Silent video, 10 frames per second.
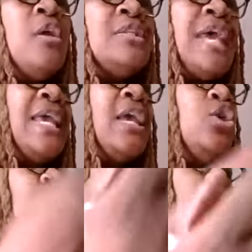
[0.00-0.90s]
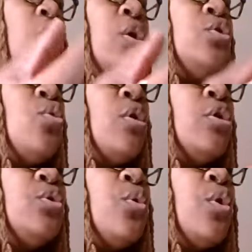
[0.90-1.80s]
taking your your
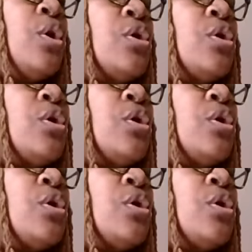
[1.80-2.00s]
your